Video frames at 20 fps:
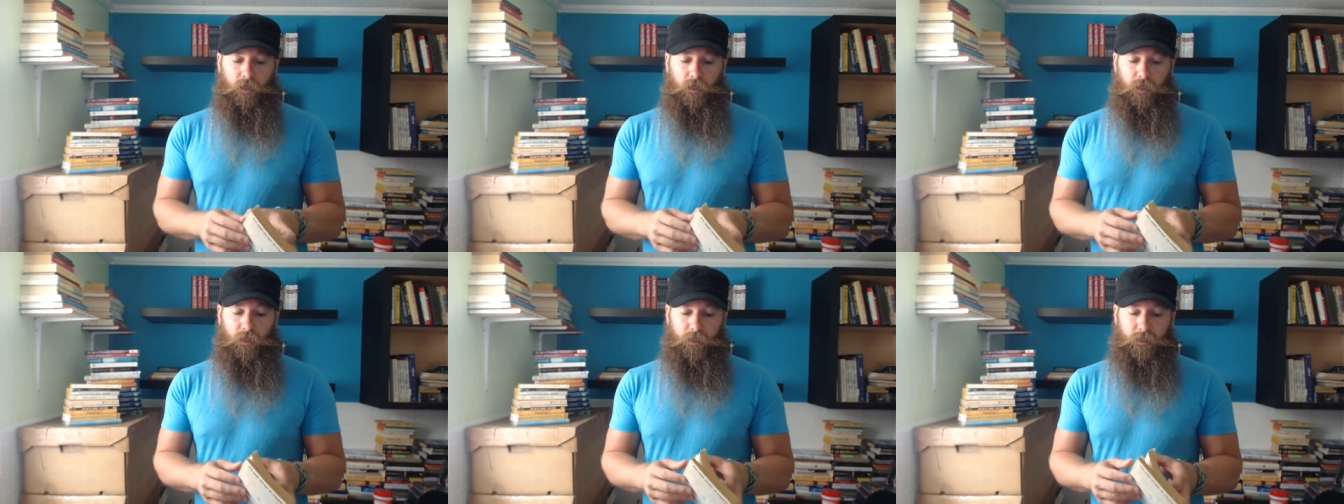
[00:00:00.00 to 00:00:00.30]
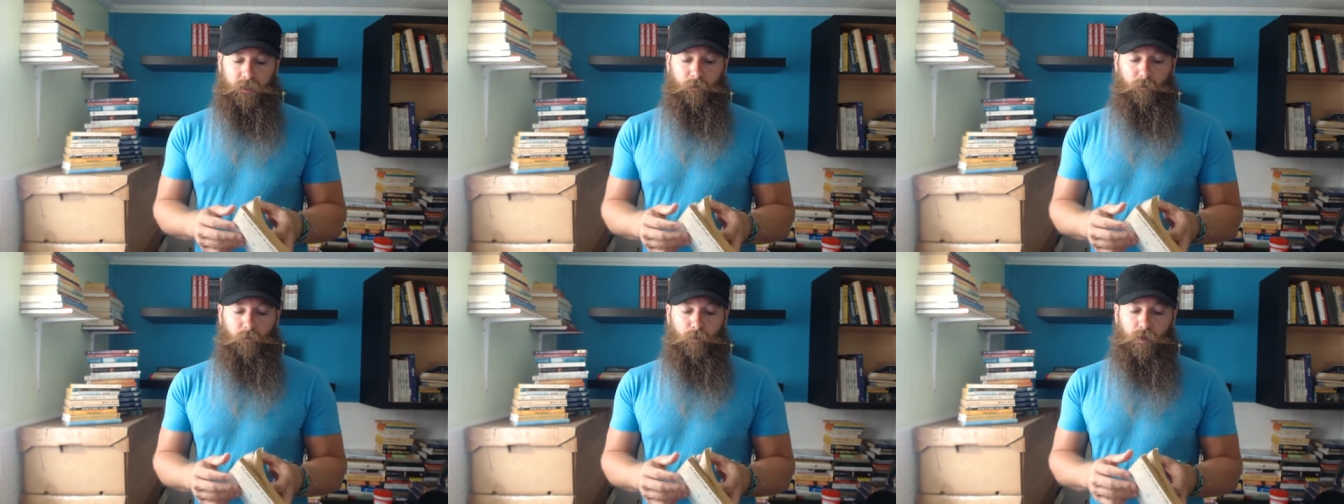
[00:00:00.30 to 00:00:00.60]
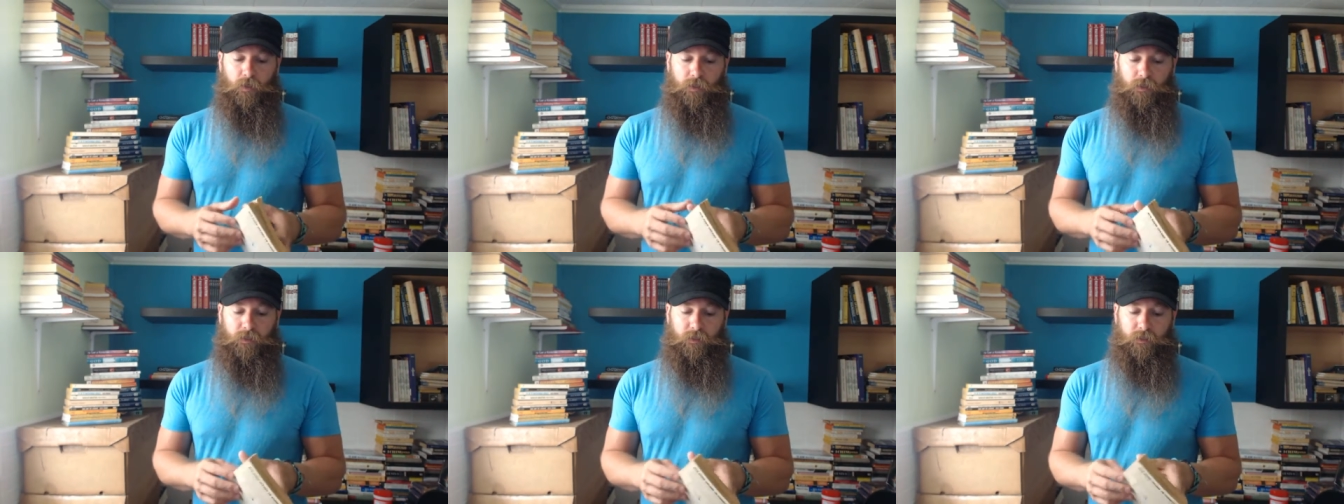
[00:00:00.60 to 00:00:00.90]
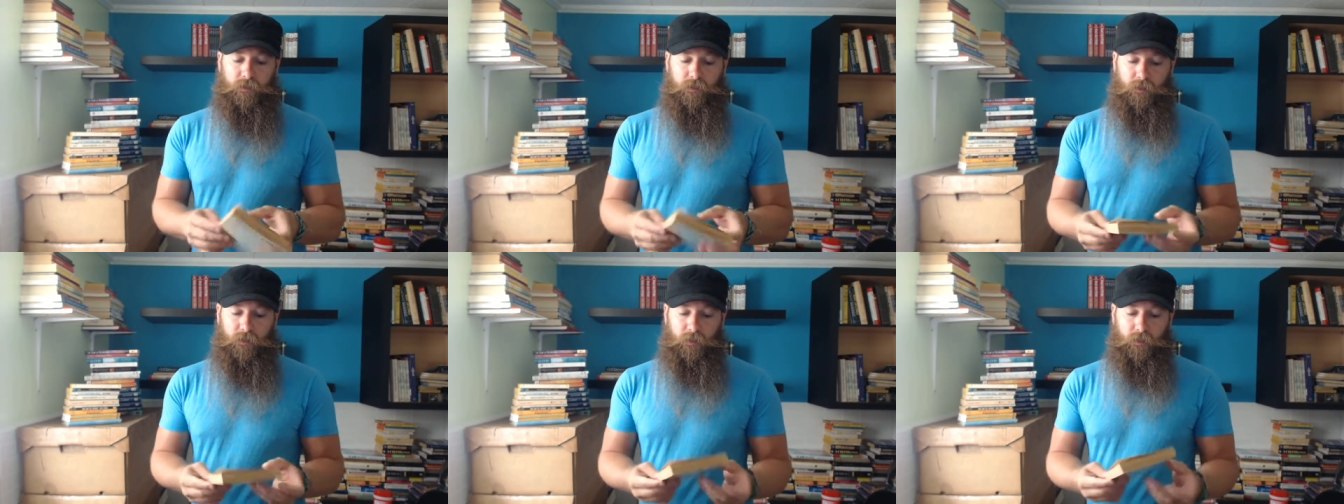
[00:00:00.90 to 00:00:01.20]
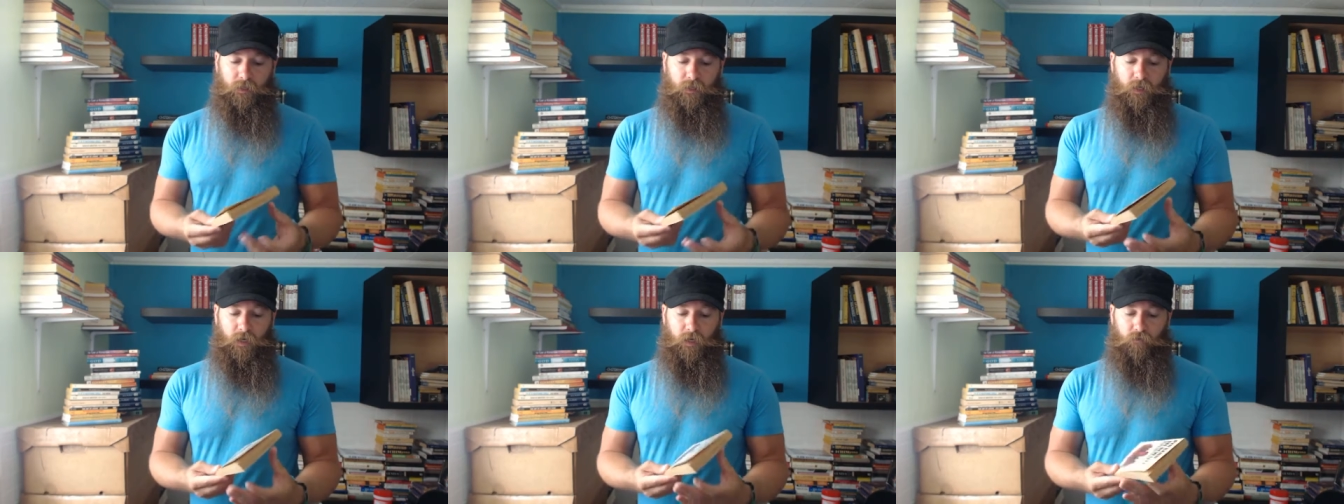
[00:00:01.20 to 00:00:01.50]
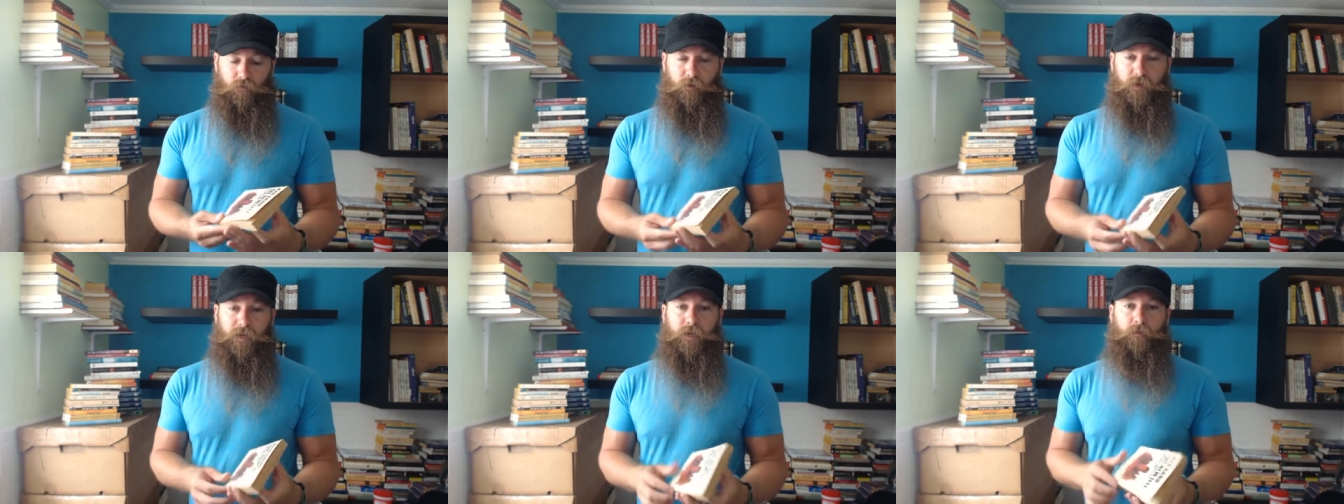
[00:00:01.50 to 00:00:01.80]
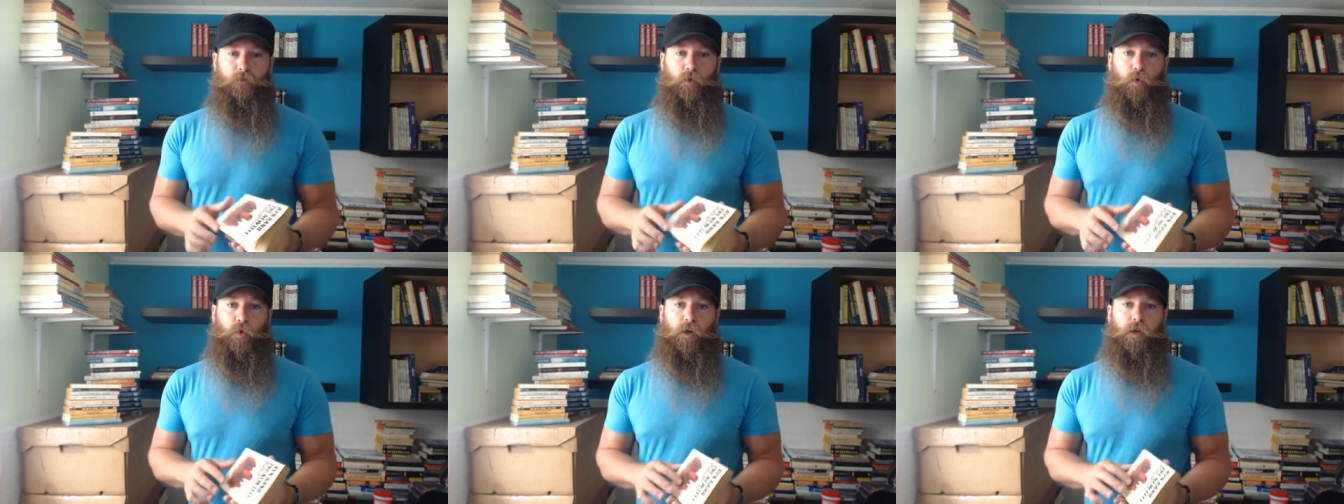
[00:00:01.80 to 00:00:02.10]
collecting books and
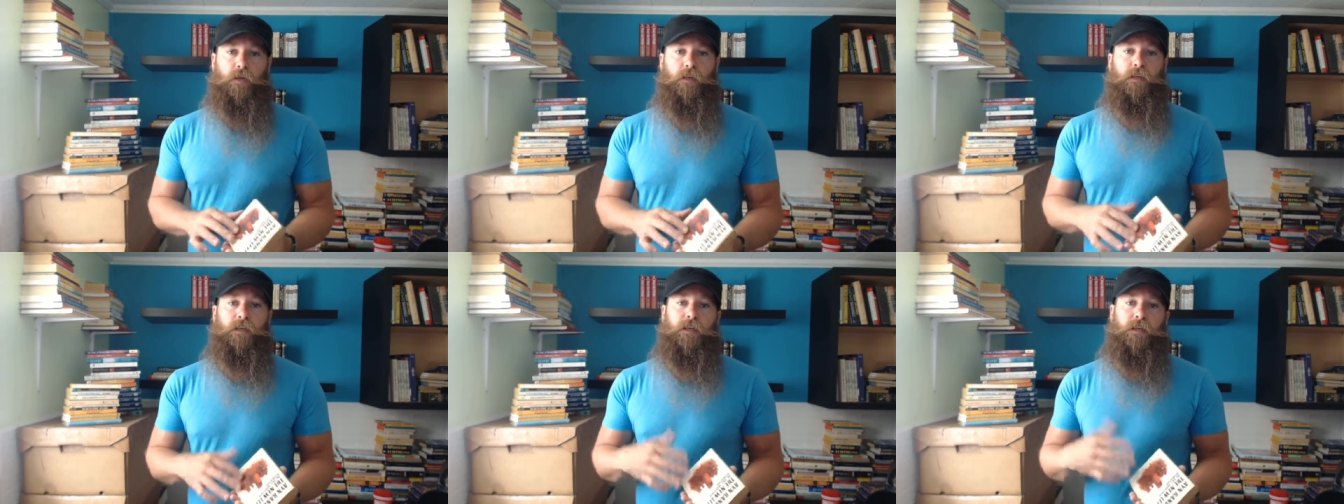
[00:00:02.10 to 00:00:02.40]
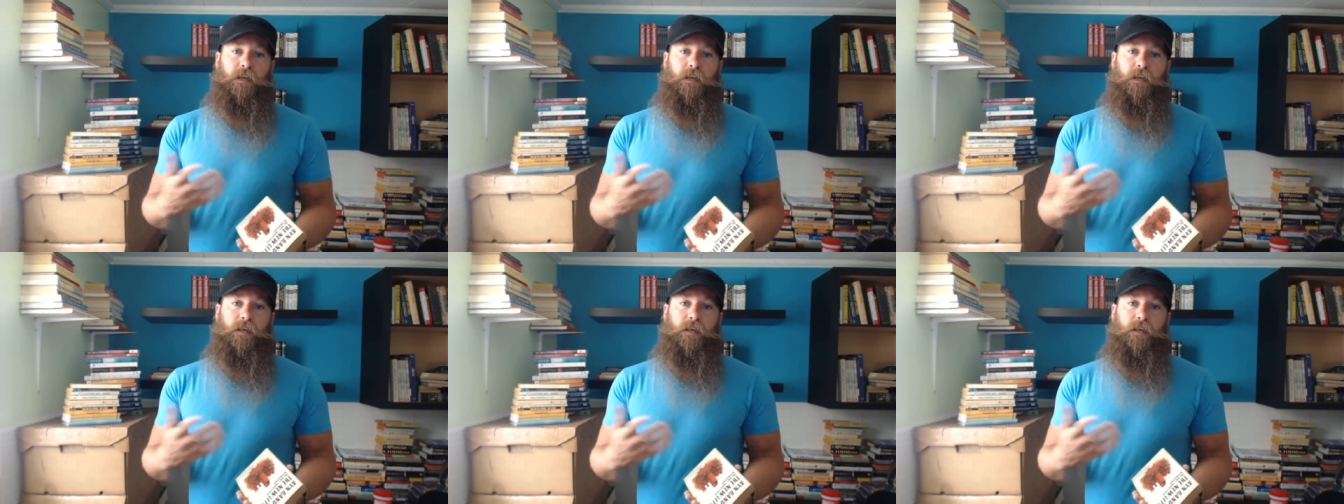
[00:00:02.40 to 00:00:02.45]
reading more.